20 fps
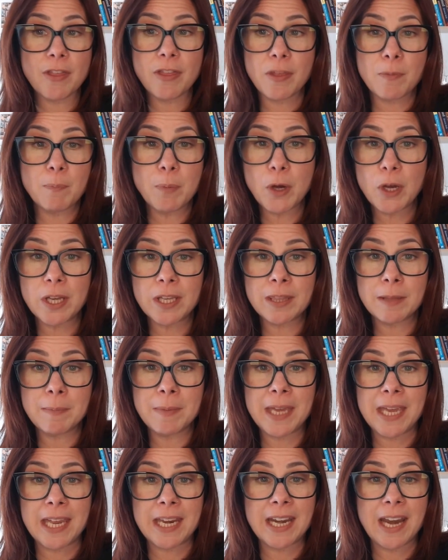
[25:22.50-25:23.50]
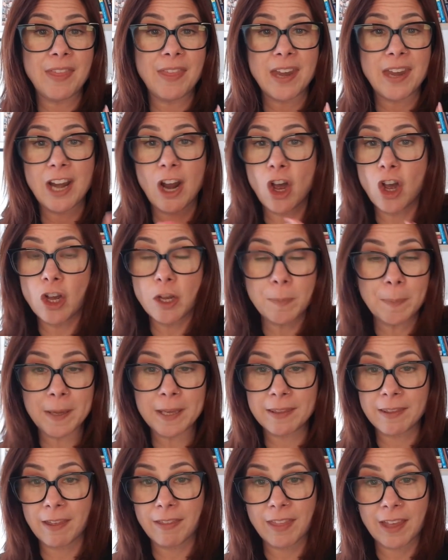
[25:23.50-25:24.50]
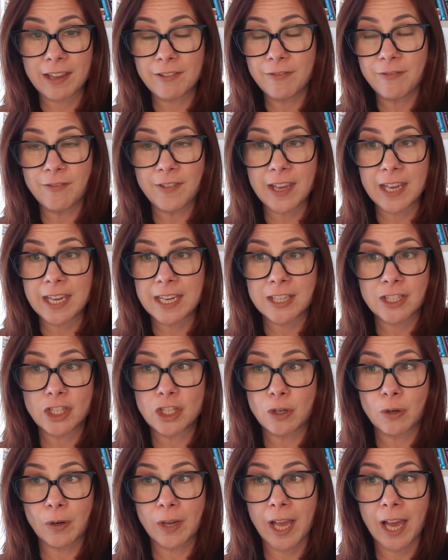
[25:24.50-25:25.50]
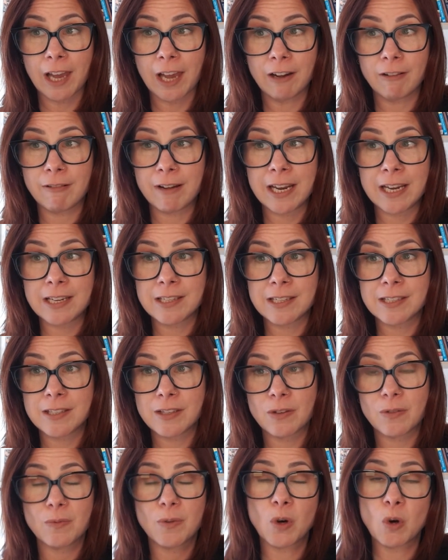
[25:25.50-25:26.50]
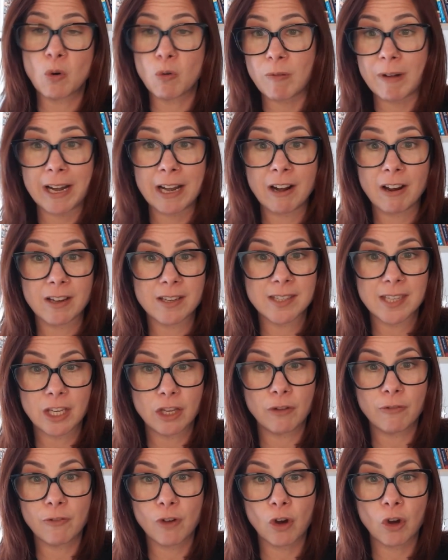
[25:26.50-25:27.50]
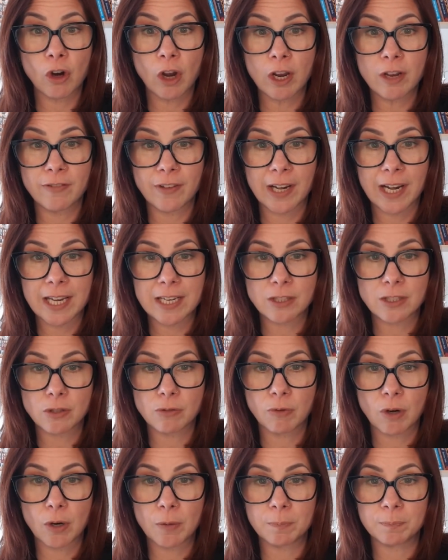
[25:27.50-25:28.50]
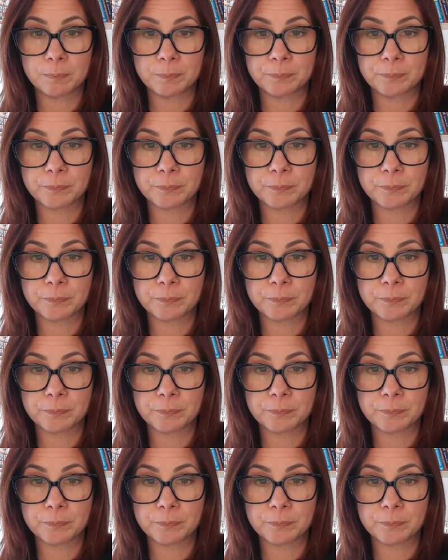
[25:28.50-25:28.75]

than putting them in and then hoping that they fit into your calories or realizing you've gone over later on.